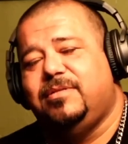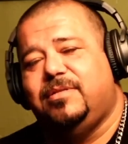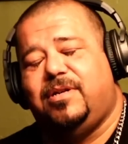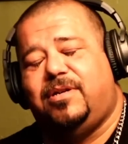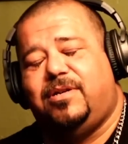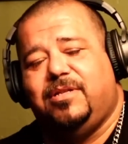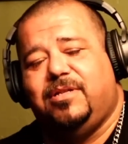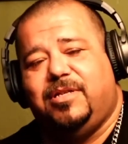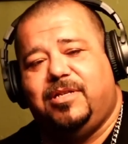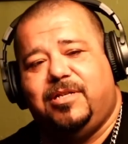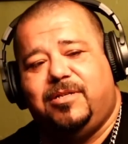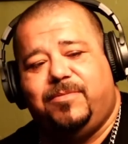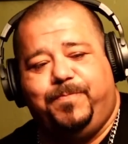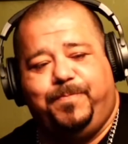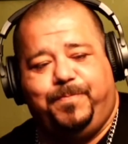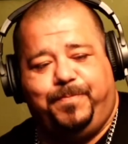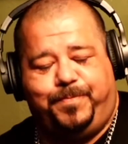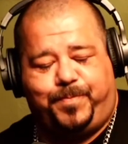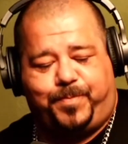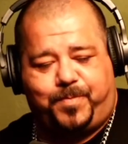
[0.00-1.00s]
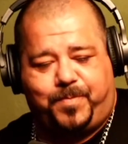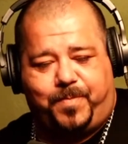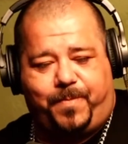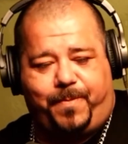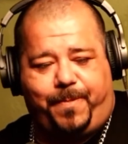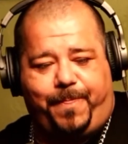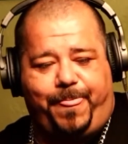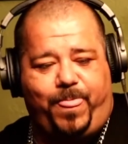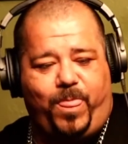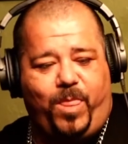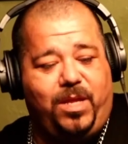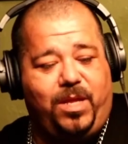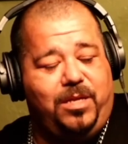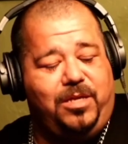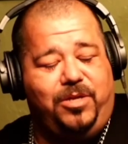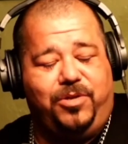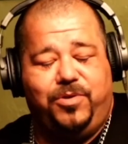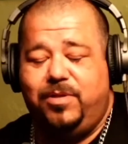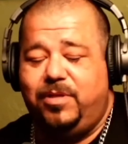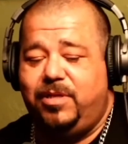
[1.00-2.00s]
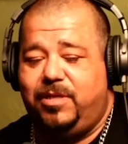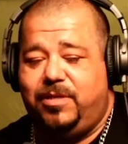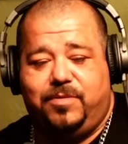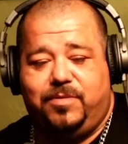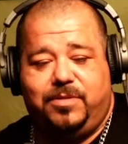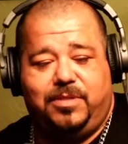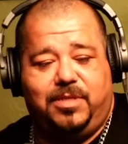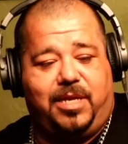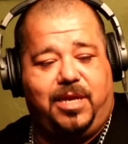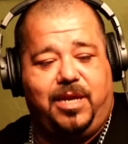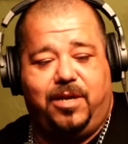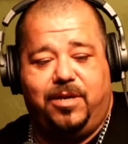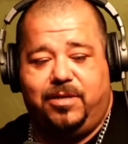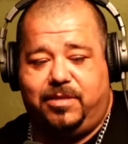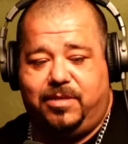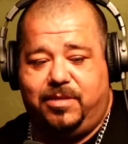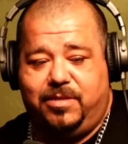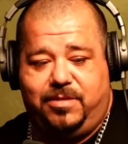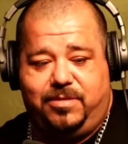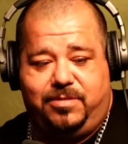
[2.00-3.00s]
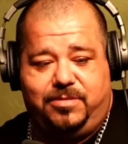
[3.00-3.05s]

all them. Coolio was a character.